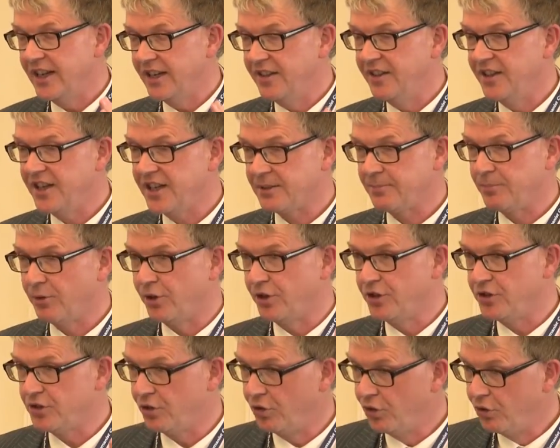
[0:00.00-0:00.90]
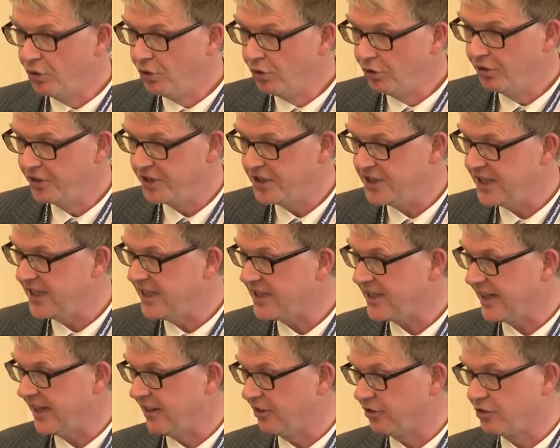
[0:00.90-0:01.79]
in this point, all the
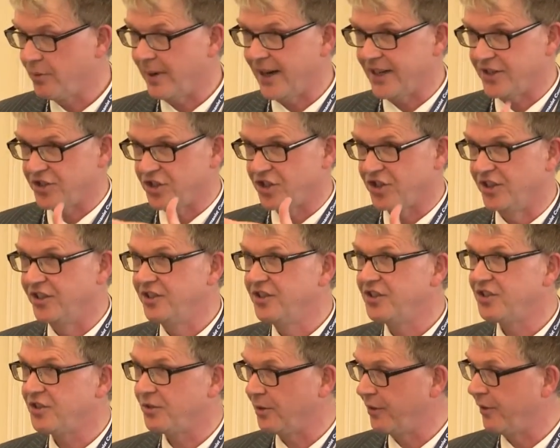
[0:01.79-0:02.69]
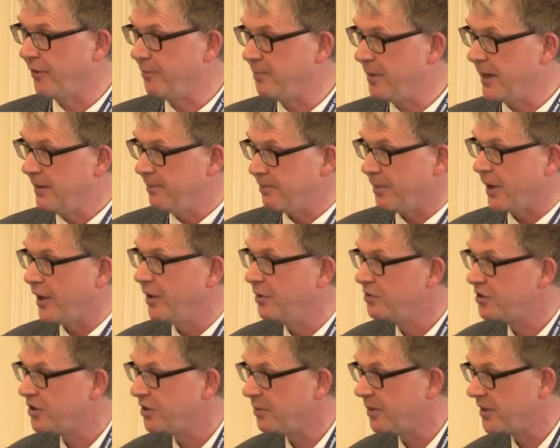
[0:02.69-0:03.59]
detailed questions that have been
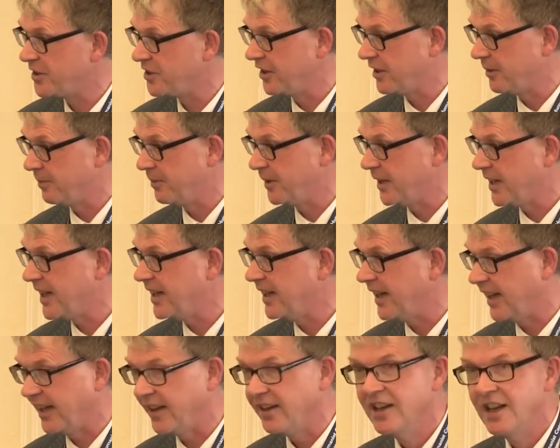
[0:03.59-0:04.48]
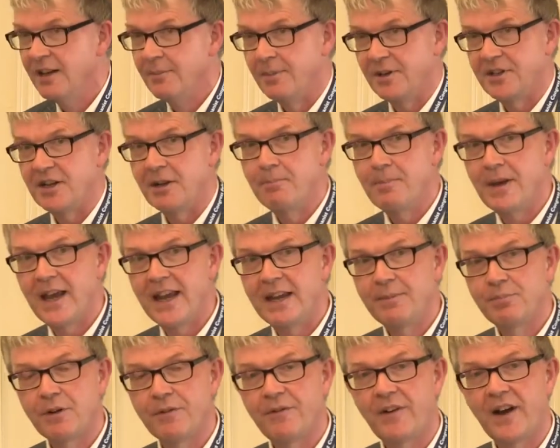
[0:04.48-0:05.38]
posed to us at the beginning, but it may
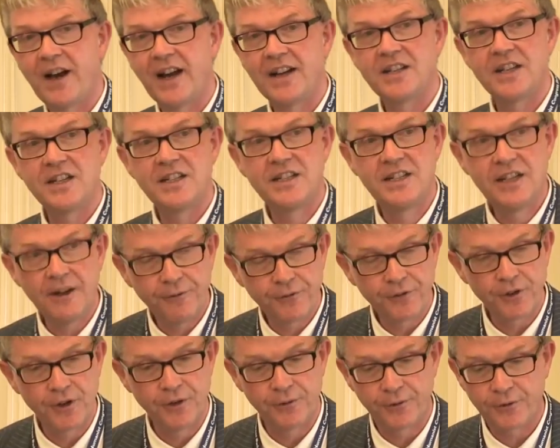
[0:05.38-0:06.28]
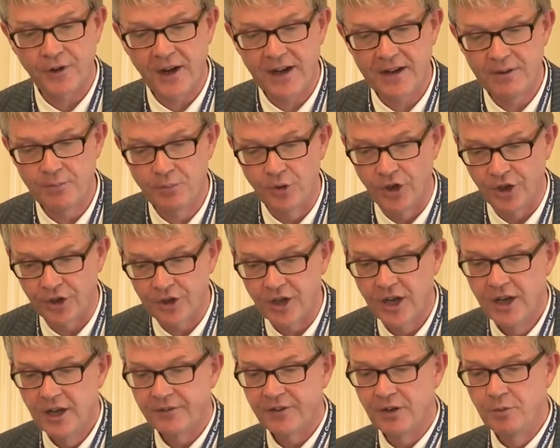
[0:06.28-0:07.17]
provide a different framework
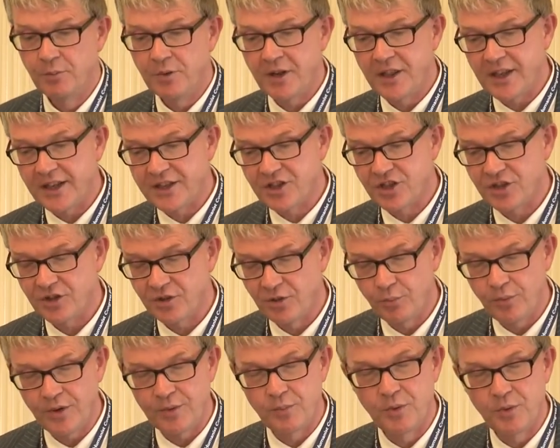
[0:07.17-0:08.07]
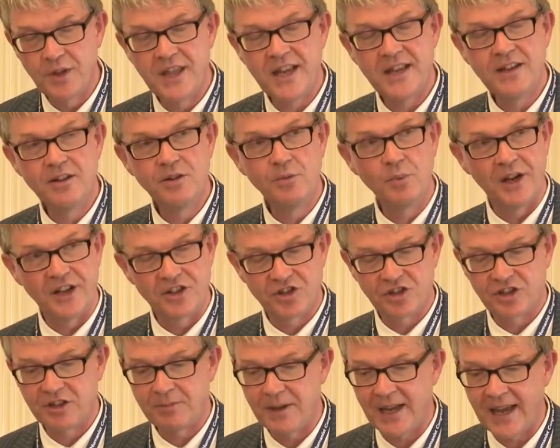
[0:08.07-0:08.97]
from within
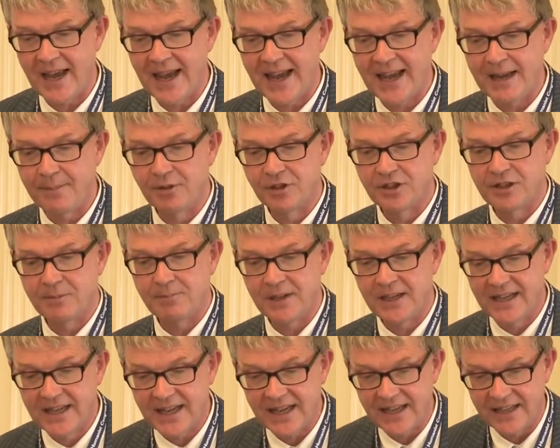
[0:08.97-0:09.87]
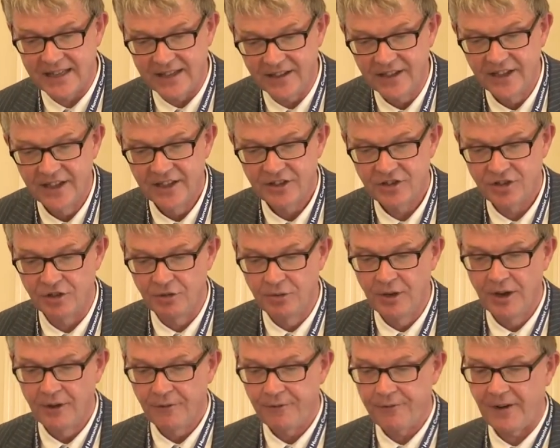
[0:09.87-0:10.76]
which to be able to begin
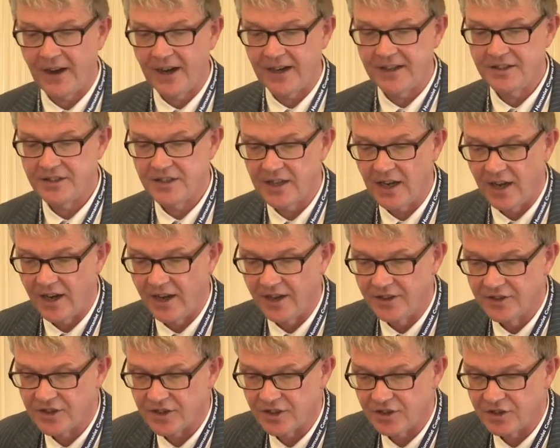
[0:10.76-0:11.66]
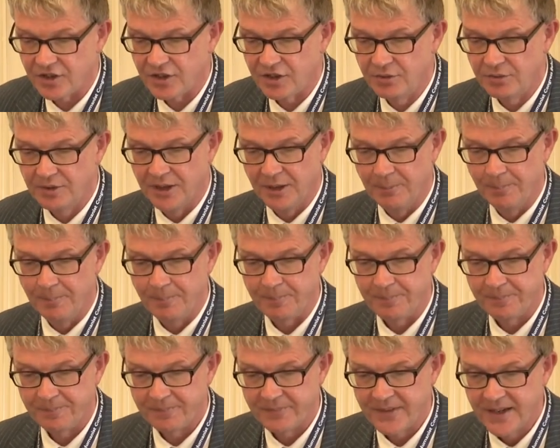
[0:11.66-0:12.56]
to find an answer to
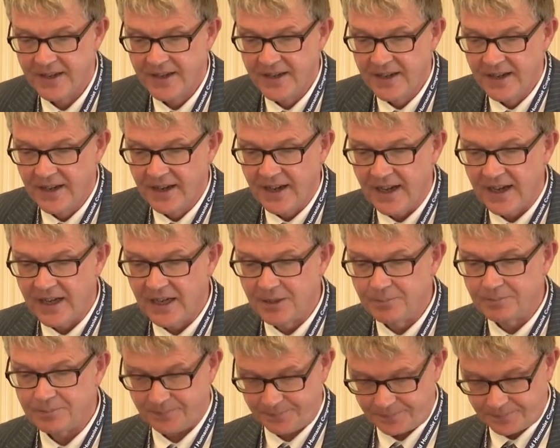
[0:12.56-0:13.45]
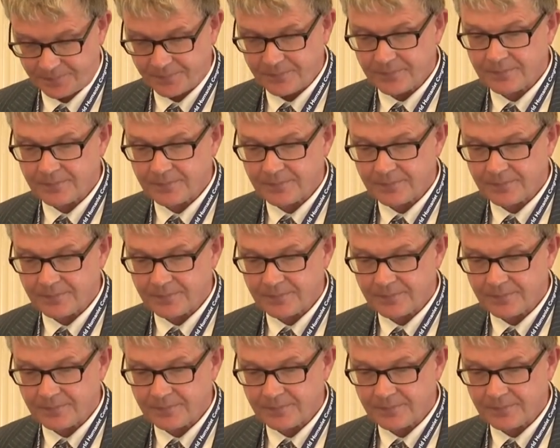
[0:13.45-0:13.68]
them.